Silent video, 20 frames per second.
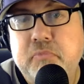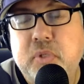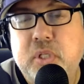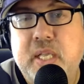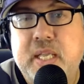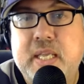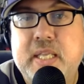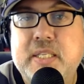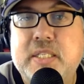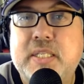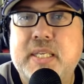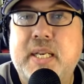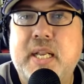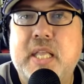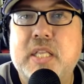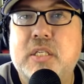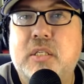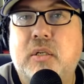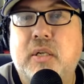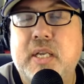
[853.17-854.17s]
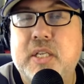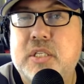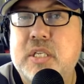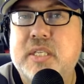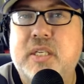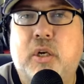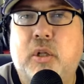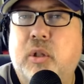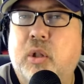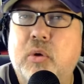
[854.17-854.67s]
is
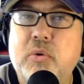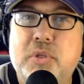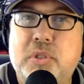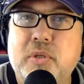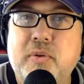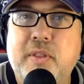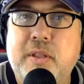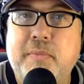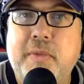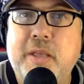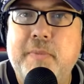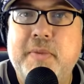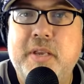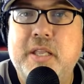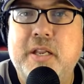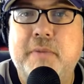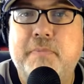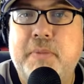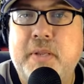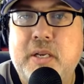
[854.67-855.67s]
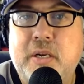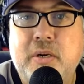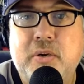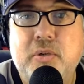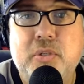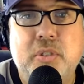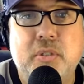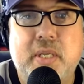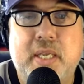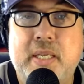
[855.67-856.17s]
it closer than maybe it appears?